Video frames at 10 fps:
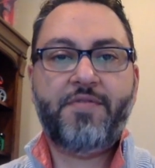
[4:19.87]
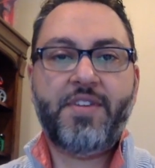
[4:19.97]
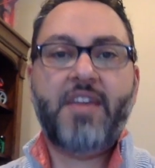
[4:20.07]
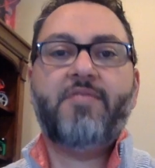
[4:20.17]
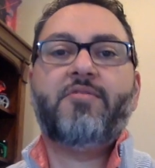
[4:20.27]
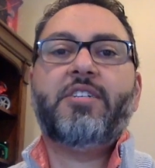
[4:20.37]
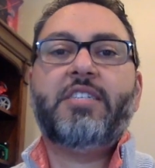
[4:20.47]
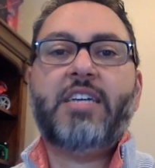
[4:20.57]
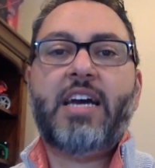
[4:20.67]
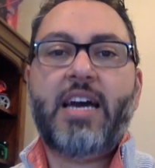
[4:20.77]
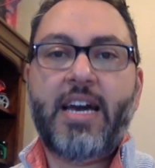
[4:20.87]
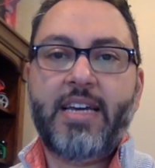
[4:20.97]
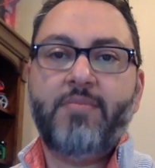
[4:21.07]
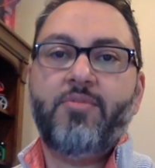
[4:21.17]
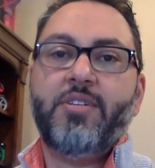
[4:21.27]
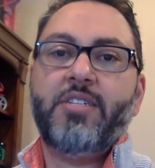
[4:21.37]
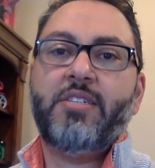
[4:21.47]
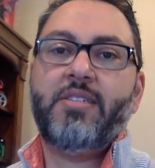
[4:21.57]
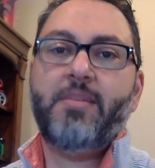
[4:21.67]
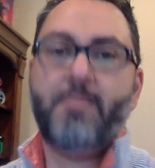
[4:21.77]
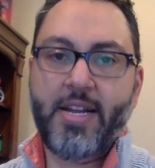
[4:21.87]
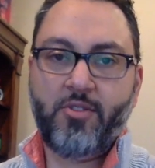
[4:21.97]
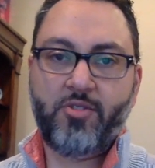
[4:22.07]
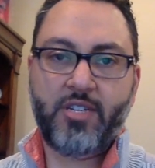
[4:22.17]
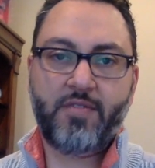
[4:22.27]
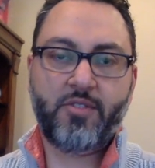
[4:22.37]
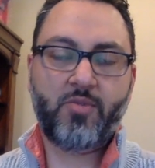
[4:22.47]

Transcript: favorite hybrid symmetric for